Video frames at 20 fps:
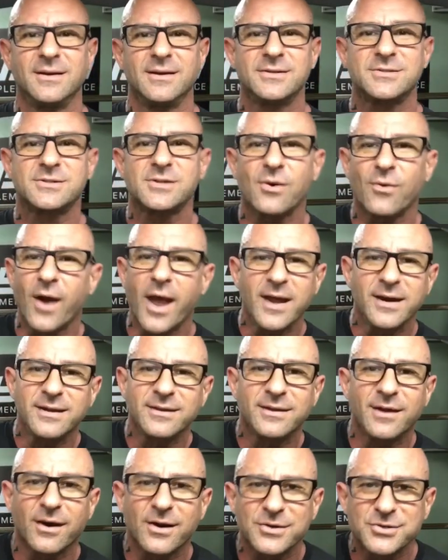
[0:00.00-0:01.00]
So any
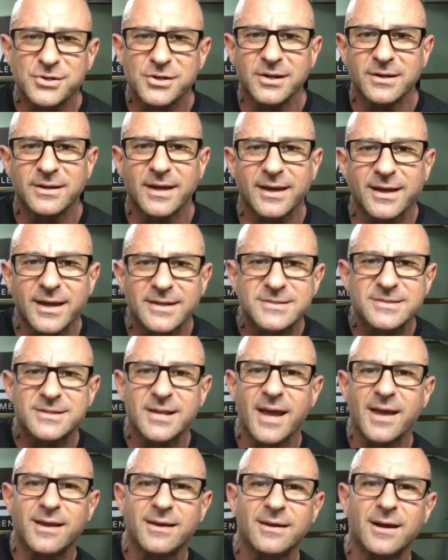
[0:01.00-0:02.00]
of the arginine that gets
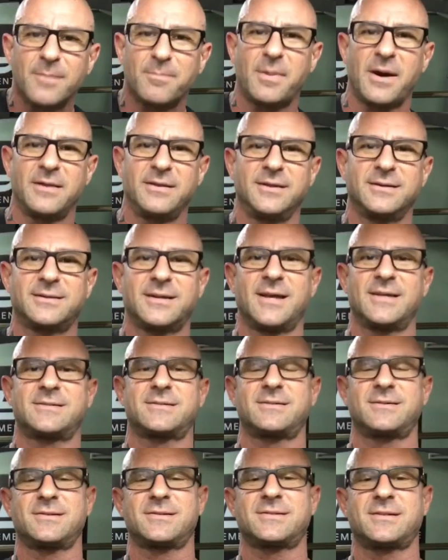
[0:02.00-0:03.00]
taken up by the
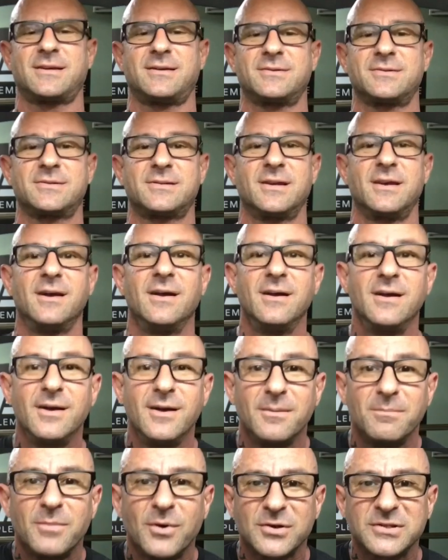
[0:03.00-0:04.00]
intestinal cells,
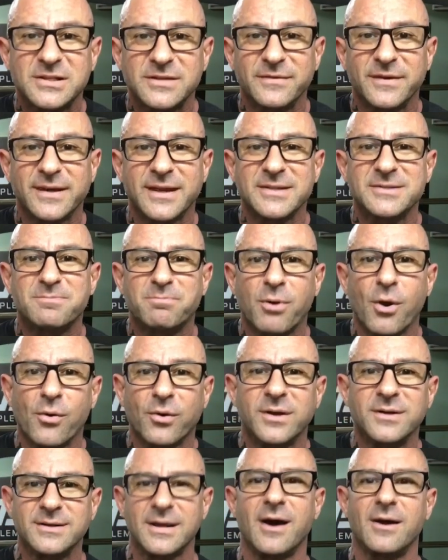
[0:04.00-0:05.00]
most of it gets
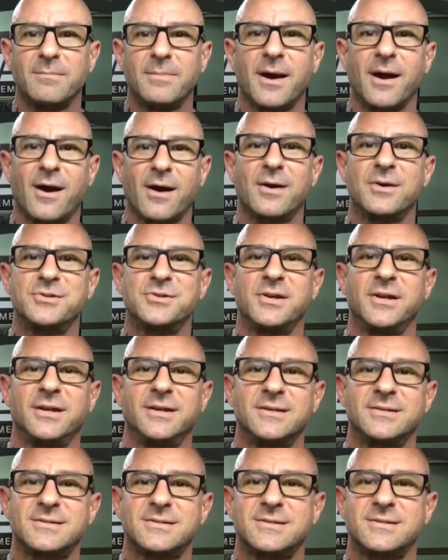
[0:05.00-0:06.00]
broken down by
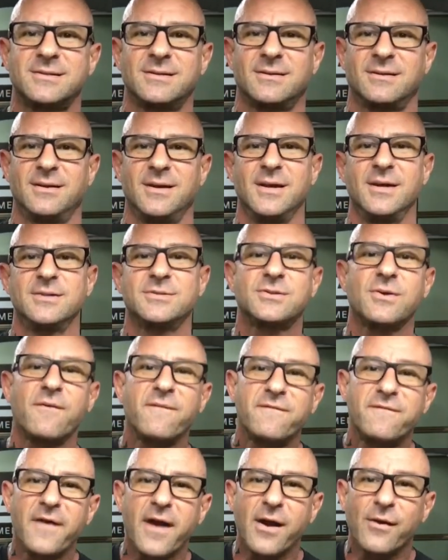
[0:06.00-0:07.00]
arginase. So
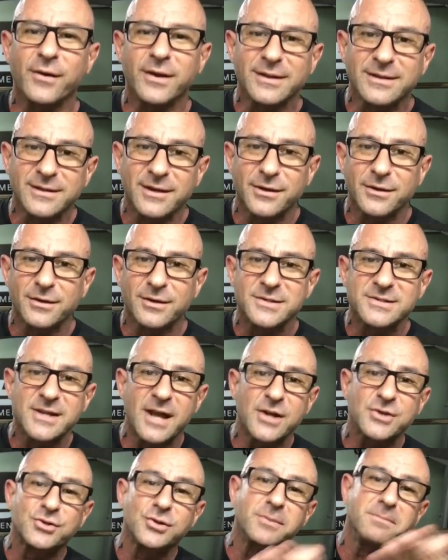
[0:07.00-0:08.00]
very little is
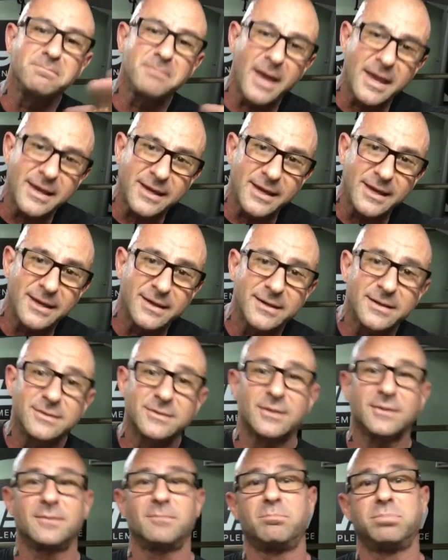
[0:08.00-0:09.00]
actually making it
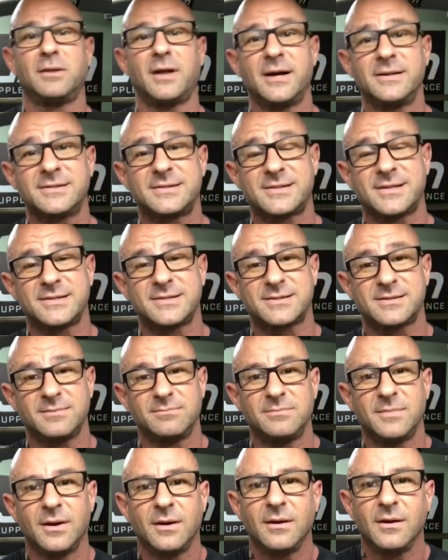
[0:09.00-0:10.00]
into the blood
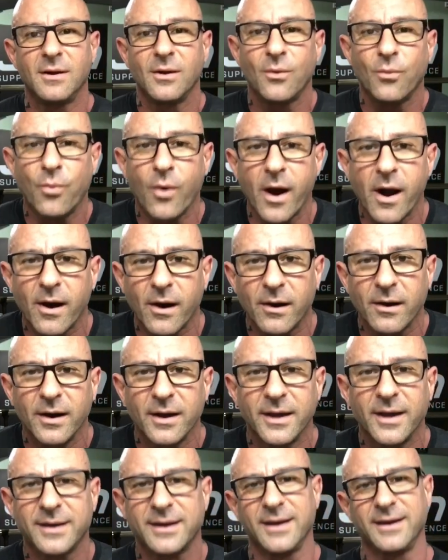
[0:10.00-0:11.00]
system where
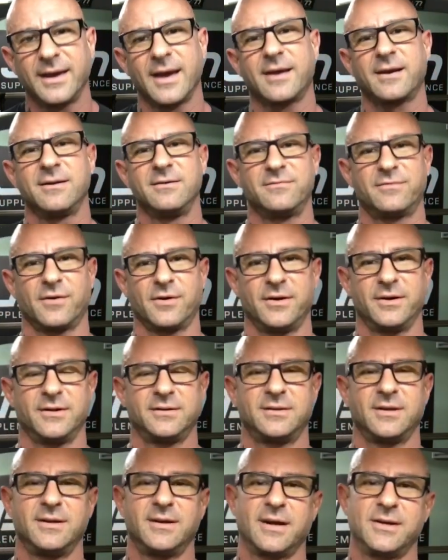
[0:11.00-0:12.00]
it can get converted
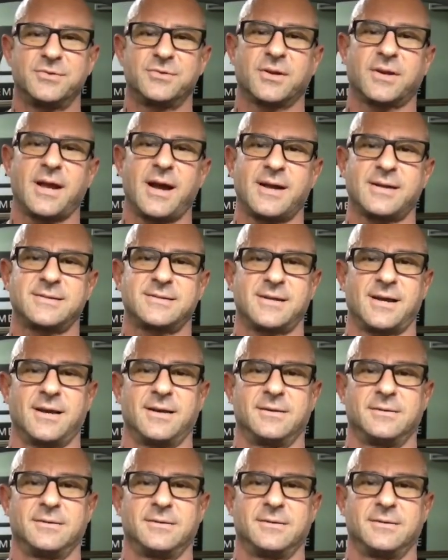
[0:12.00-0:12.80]
to nitric oxide.